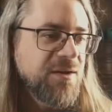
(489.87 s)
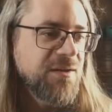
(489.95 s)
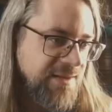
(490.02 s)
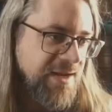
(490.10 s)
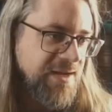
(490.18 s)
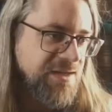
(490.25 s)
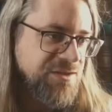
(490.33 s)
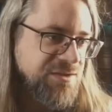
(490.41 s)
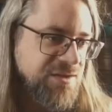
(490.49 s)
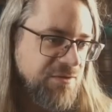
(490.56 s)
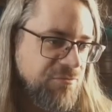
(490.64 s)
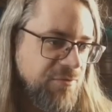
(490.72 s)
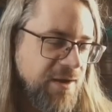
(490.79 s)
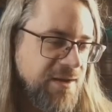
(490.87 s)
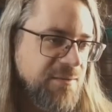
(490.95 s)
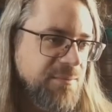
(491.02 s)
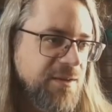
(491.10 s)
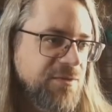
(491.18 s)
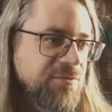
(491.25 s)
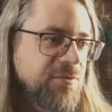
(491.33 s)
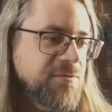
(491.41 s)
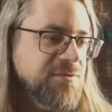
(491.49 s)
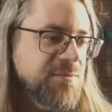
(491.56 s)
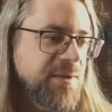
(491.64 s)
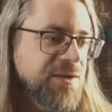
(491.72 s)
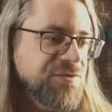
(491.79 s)
That guy just like randomly
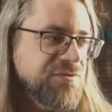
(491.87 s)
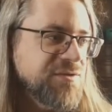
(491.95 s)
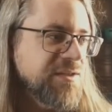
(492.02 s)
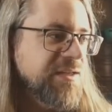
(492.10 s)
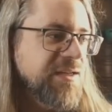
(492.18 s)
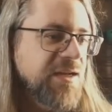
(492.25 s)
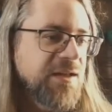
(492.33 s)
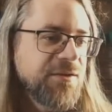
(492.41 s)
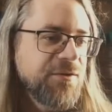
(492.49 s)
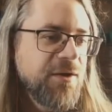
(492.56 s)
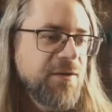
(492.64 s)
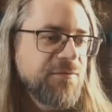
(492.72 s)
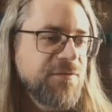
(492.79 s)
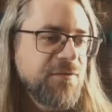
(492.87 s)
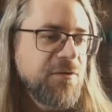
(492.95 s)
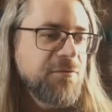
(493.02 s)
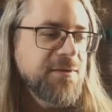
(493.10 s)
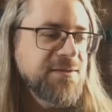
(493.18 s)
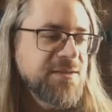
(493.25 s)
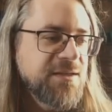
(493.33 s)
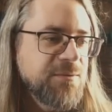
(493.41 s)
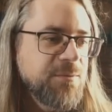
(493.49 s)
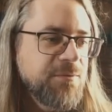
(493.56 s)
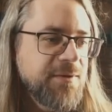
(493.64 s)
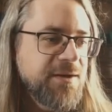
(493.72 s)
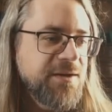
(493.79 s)
throws a major CD on the ground for no reason and
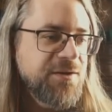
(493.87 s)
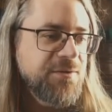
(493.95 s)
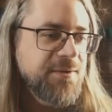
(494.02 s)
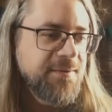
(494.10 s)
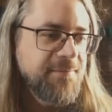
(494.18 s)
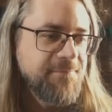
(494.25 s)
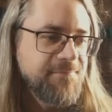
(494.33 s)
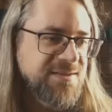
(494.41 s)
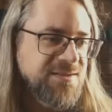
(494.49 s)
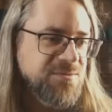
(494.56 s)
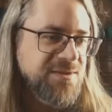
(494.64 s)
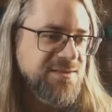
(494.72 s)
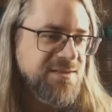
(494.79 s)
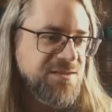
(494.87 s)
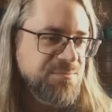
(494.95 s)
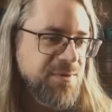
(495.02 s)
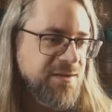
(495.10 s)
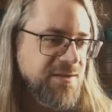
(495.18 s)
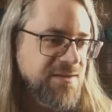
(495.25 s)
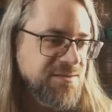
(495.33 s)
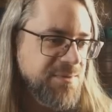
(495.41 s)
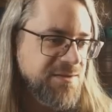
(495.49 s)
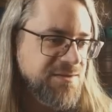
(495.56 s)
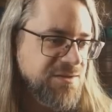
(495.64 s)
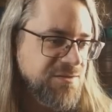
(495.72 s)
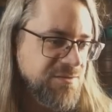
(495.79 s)
we're ready to do it. What is this? What is this spell that he's
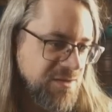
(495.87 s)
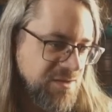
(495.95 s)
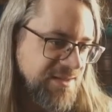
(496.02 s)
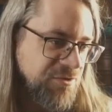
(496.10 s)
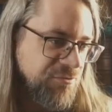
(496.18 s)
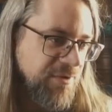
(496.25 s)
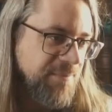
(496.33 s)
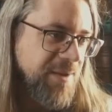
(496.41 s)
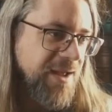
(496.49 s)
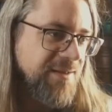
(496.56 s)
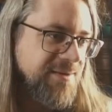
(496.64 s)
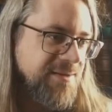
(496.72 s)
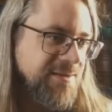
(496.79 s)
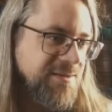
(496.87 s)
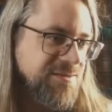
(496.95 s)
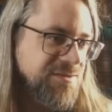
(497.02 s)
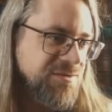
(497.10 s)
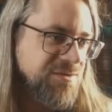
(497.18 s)
about to do? Is that the Rep Paladin?